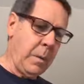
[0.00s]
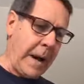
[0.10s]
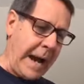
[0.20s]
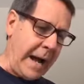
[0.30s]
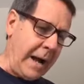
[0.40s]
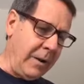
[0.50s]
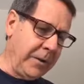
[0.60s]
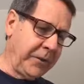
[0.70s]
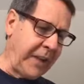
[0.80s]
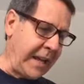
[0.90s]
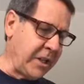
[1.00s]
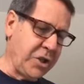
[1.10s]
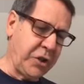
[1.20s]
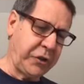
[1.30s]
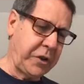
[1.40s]
Wow, Santa
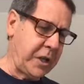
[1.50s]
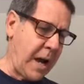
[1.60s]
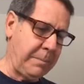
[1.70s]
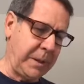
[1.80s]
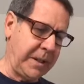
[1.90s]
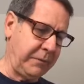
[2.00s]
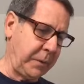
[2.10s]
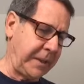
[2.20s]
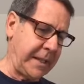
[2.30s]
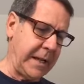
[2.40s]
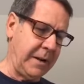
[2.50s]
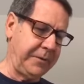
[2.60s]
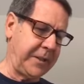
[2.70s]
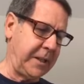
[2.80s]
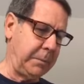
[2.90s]
just could not believe what the
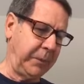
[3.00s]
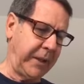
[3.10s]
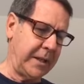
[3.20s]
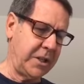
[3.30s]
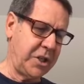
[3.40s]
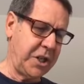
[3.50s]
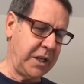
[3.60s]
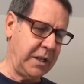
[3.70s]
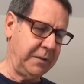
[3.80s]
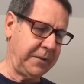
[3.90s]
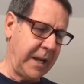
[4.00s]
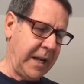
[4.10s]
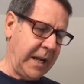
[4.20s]
elf teams had achieved.